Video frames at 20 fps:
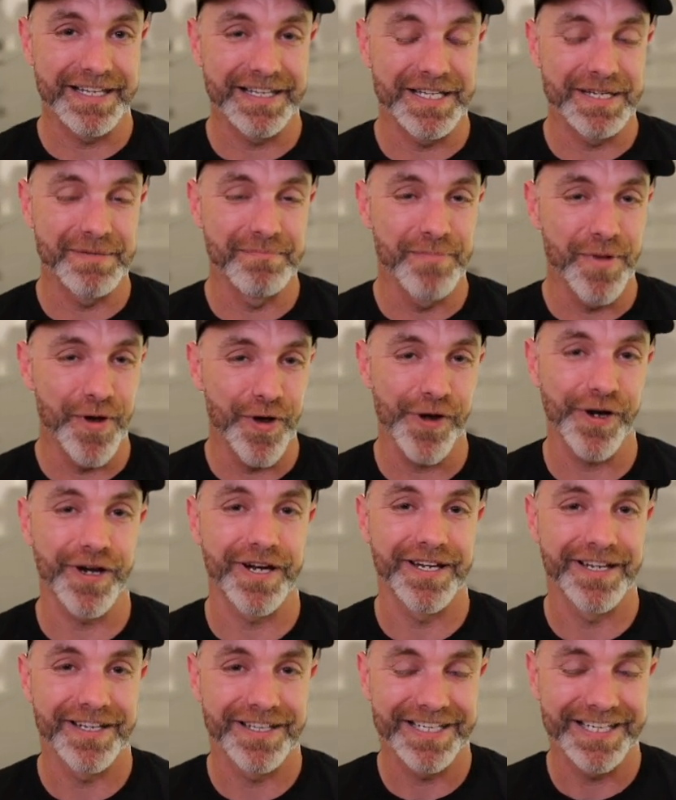The
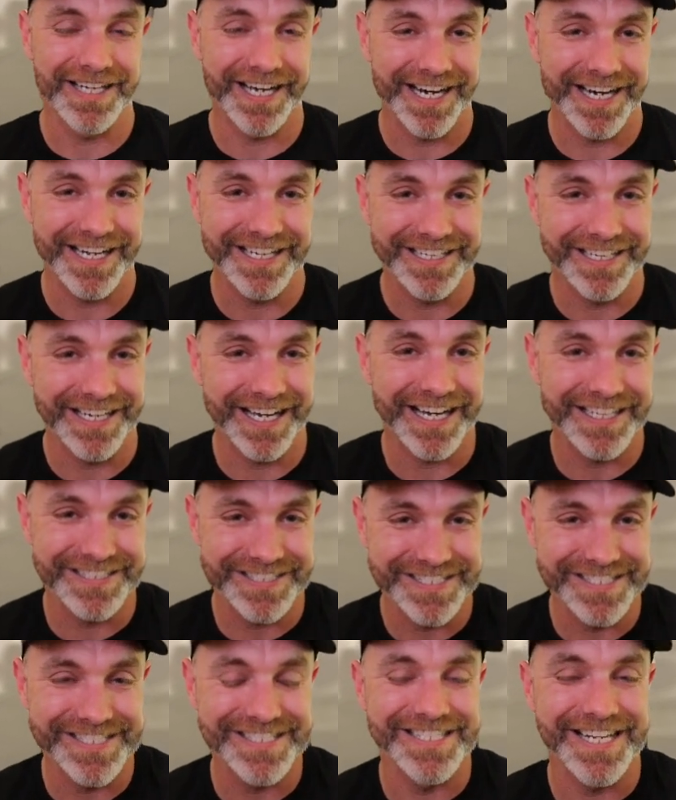Merc, the
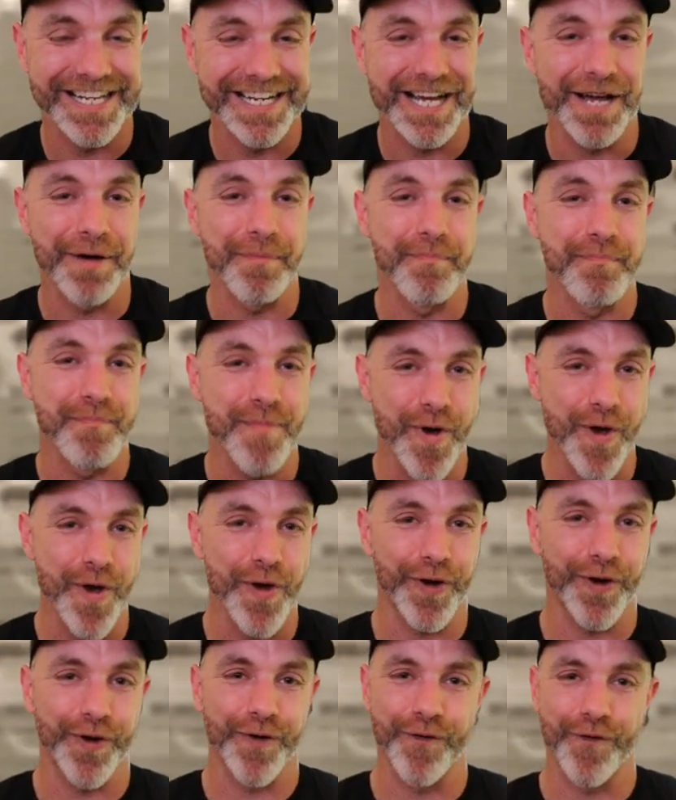Art and Senna
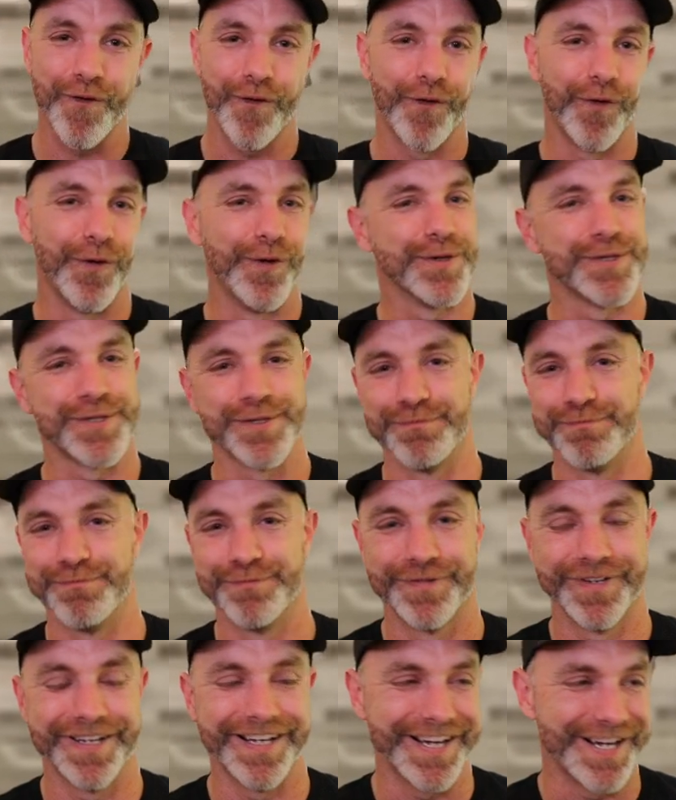Merc, awesome.
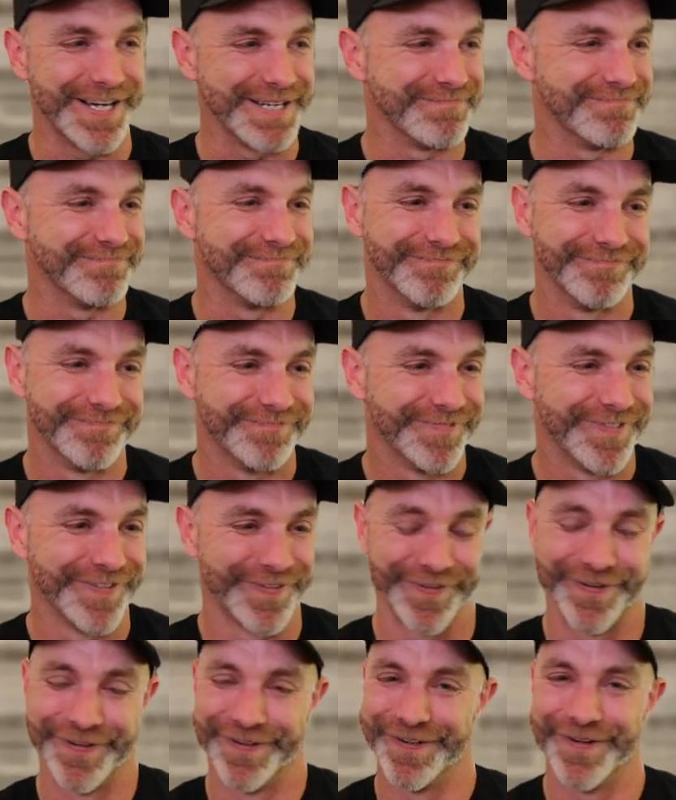
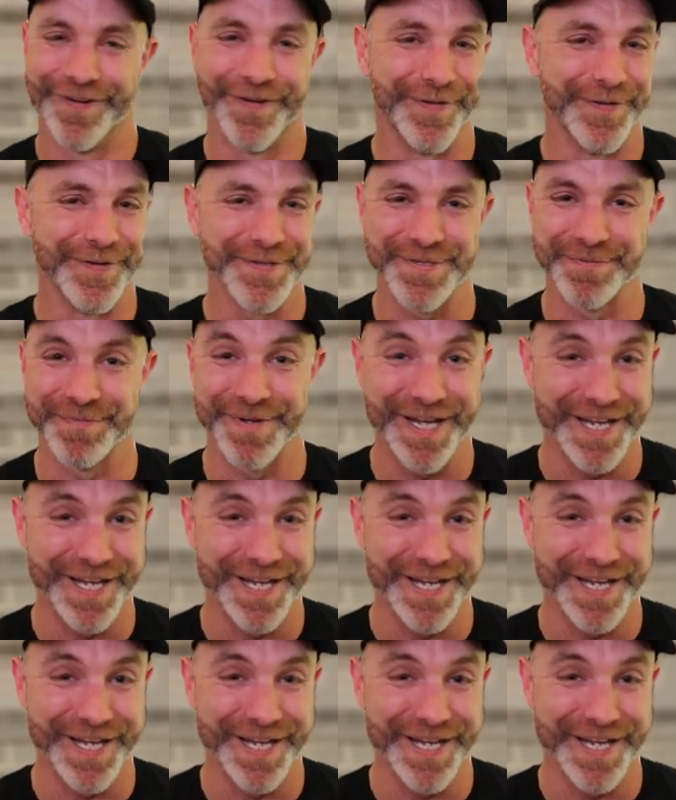Awesome.